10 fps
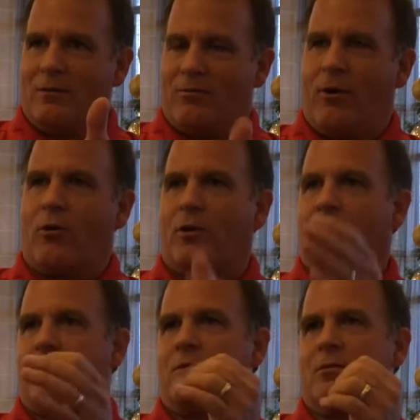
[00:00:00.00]

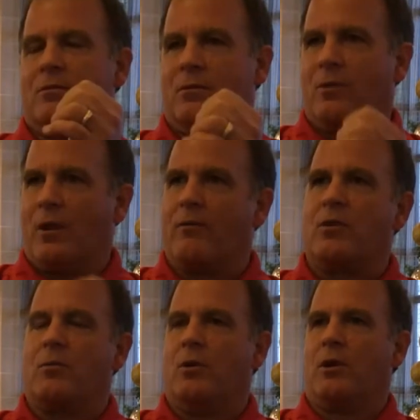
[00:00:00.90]
focused, loved to
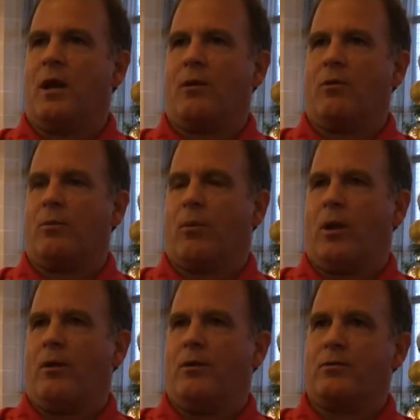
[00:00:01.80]
communicate with the
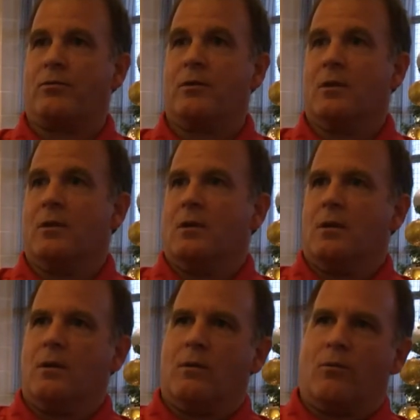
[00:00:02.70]
players,
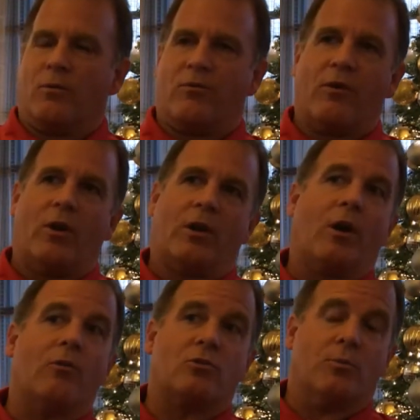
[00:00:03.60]
was very
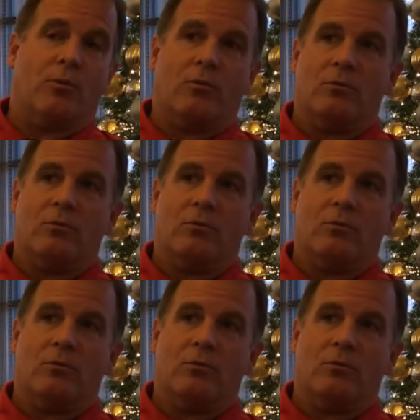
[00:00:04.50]
coachable,